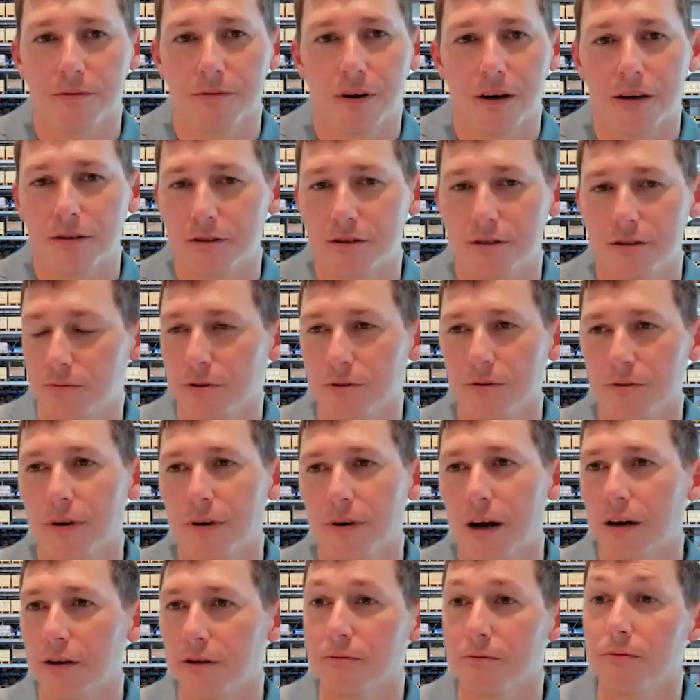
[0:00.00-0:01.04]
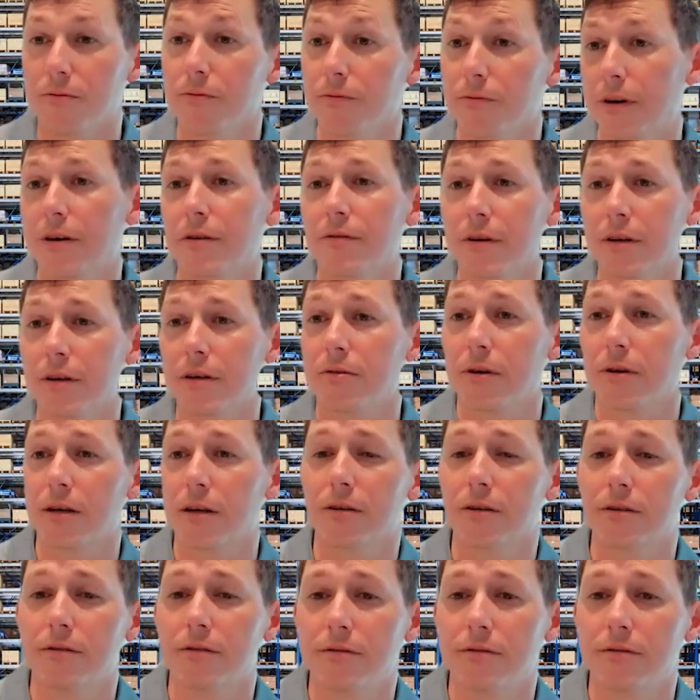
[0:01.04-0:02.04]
find just real value very, very quickly.